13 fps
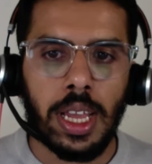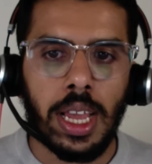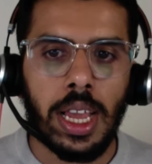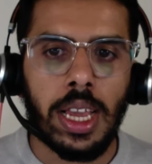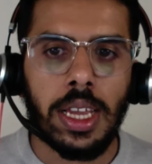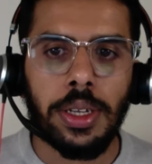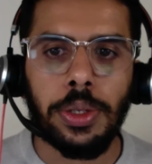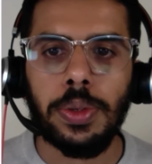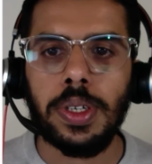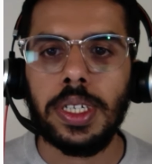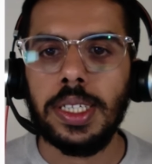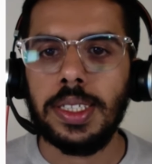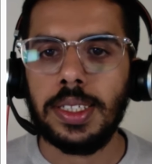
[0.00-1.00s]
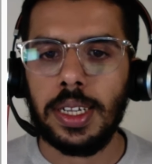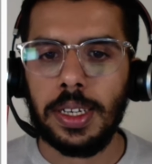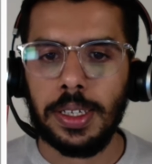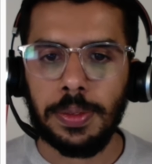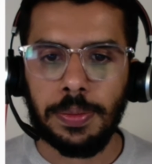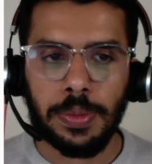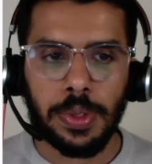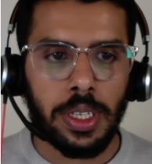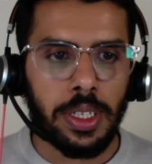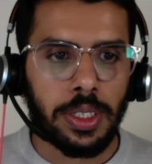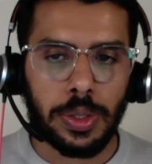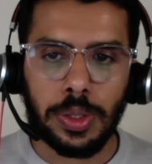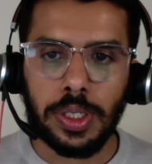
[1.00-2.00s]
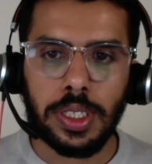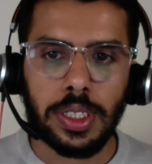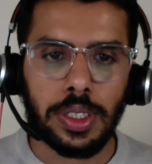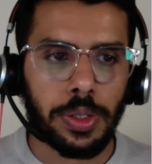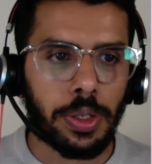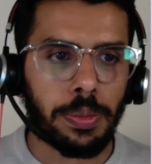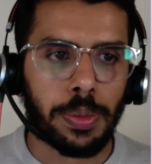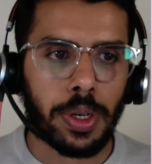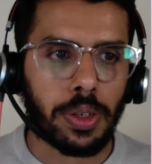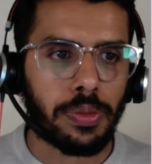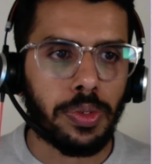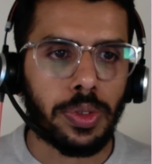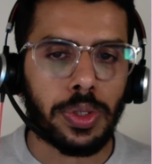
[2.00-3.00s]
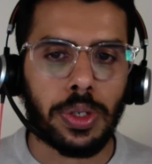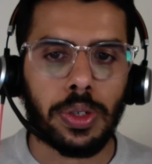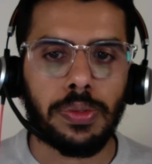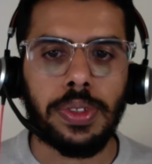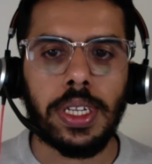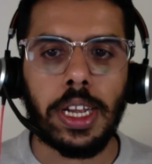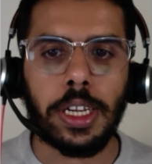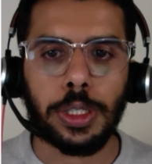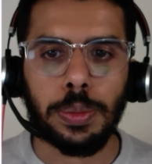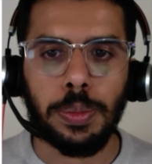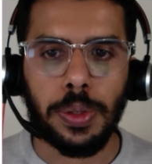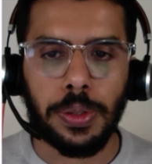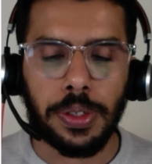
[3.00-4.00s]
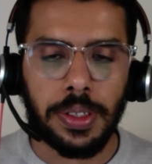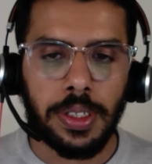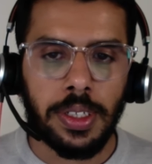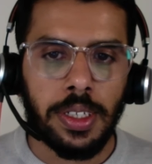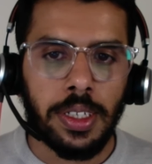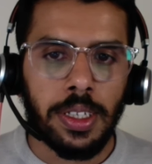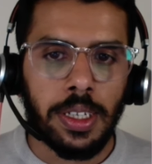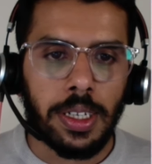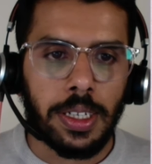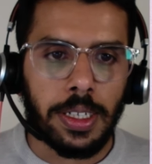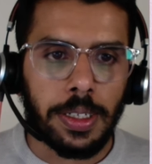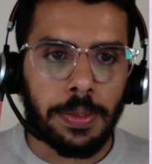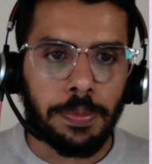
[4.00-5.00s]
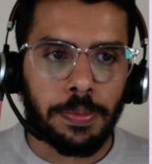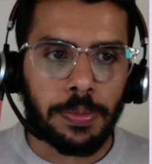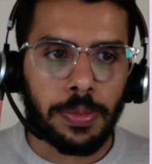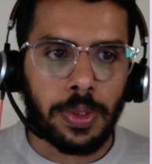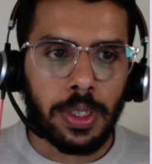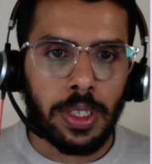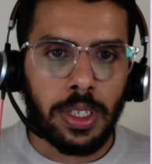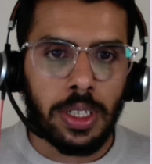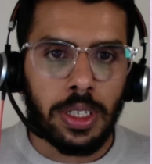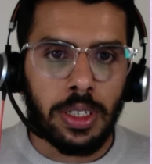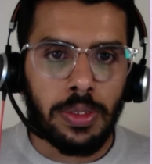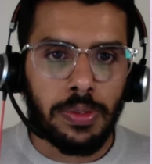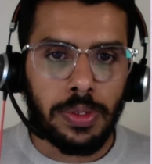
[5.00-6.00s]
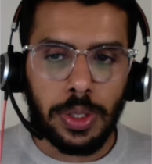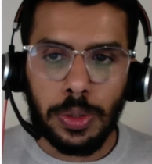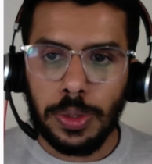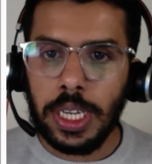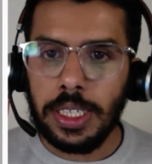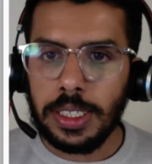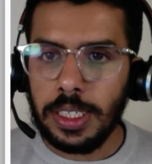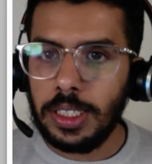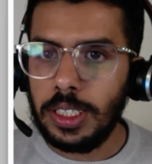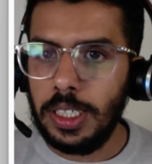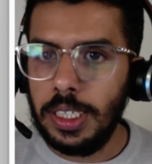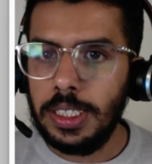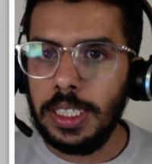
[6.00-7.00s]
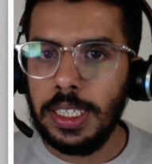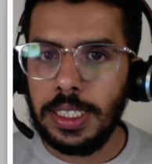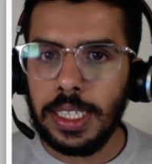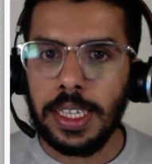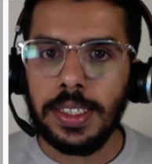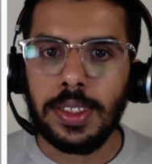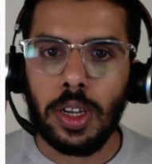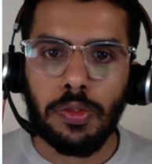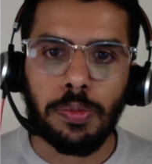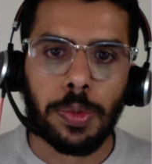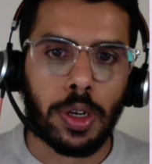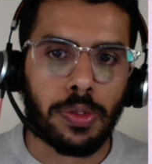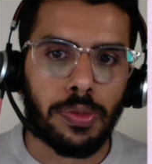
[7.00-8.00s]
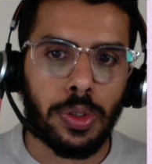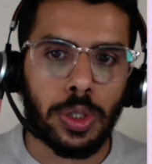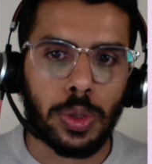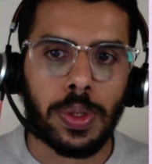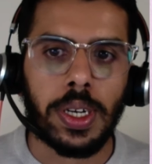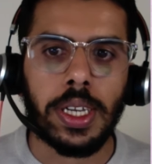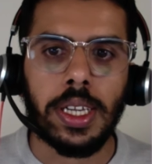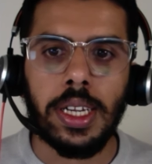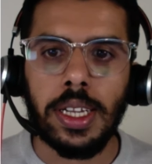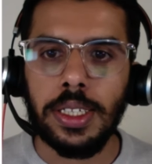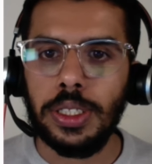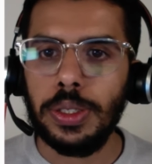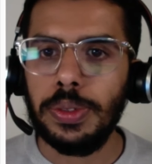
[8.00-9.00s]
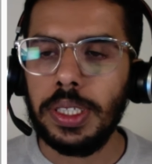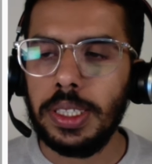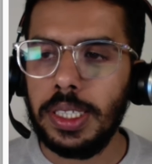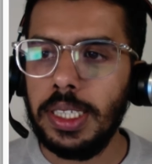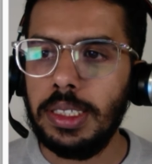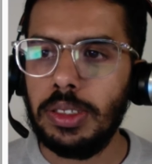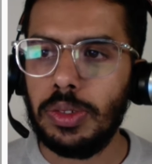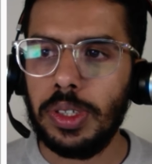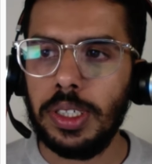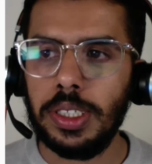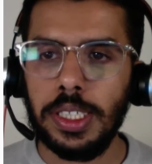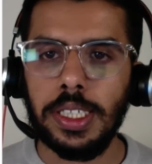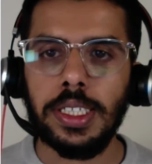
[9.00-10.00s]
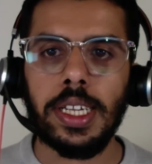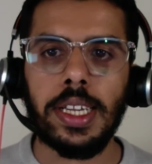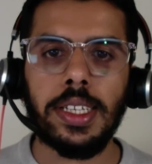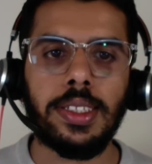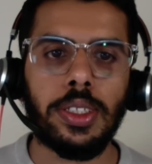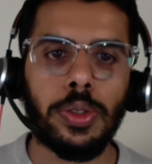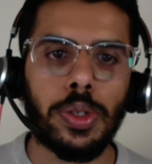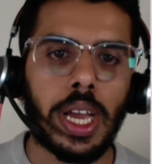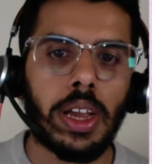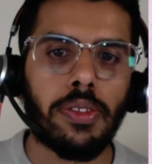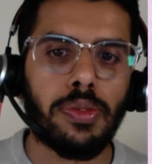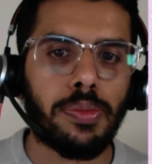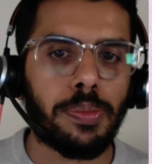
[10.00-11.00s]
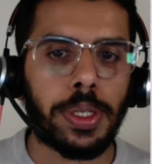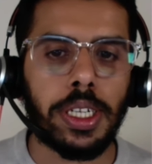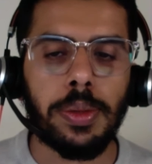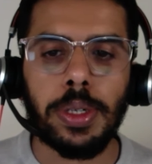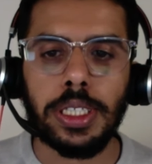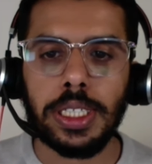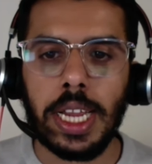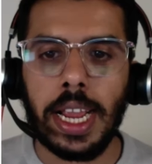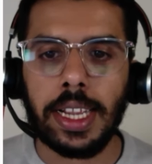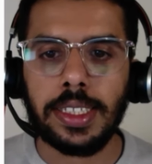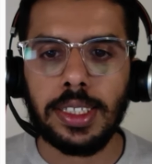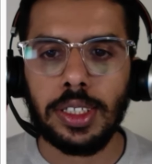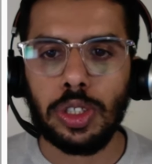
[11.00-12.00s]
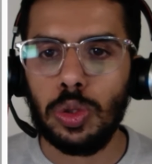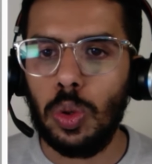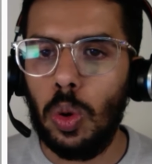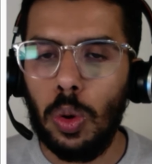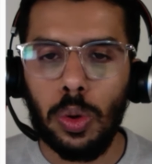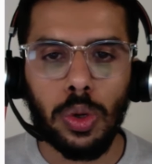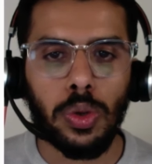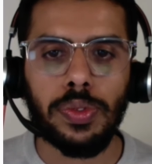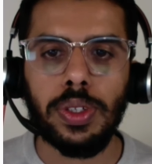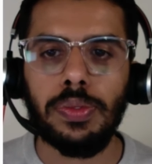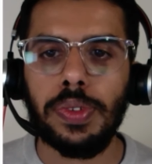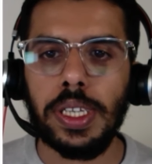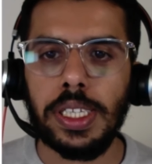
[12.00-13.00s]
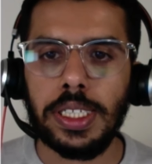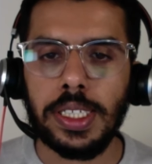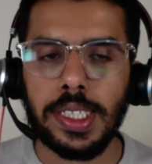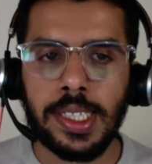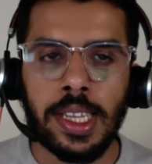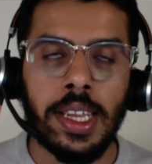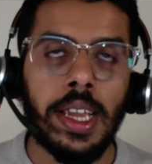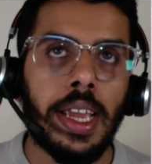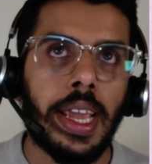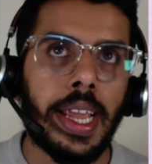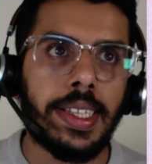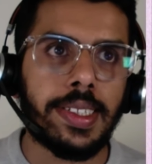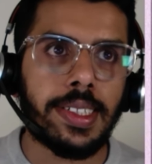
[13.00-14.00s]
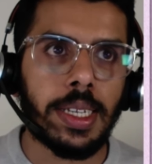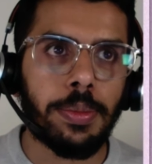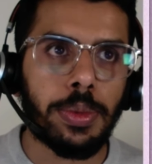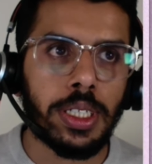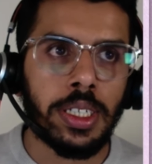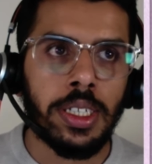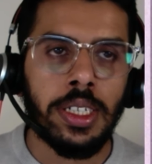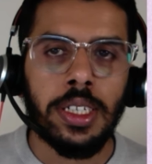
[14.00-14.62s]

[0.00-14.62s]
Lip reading: And you are inside. So this is your ProcFu sort of dashboard. Um, you get a 30 days of ProcFu trial, and during these 30 days, you have pretty much access to all of the features except